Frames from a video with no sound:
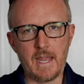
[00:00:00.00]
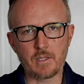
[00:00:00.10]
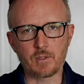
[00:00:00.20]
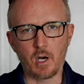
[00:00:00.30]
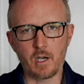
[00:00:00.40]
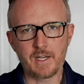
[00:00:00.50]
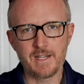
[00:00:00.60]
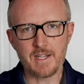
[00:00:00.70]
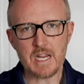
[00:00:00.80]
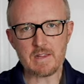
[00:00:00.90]
A dark
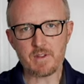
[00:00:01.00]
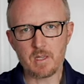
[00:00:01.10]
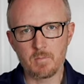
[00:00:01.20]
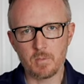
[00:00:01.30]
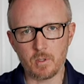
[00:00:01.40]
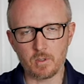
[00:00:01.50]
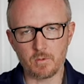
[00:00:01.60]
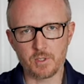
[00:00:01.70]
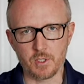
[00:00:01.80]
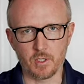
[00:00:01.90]
navy
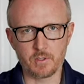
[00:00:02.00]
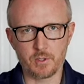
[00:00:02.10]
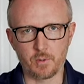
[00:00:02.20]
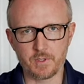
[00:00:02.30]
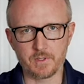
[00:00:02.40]
polo shirt, short